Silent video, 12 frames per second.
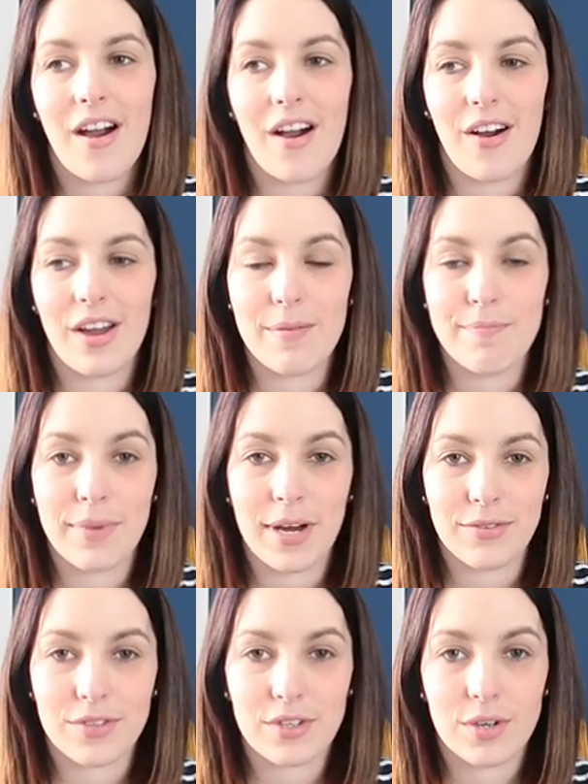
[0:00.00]
I
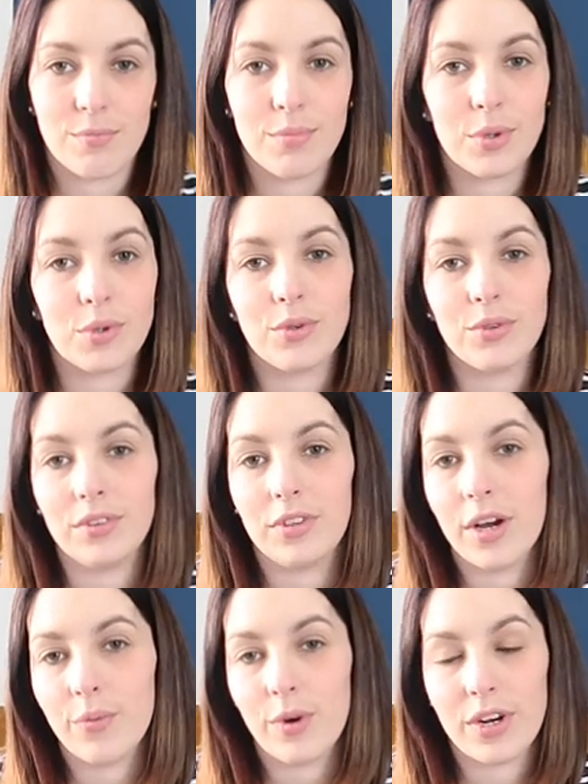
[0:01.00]
bounced on a ball,
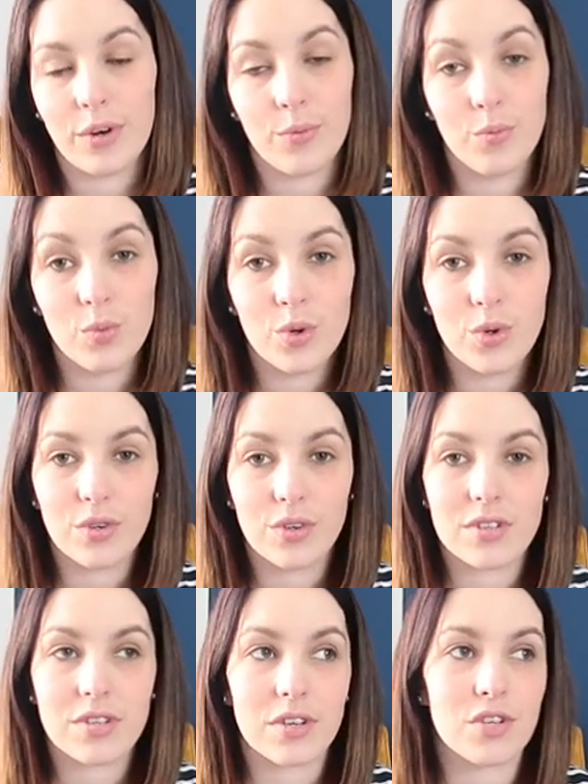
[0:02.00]
I went on walks,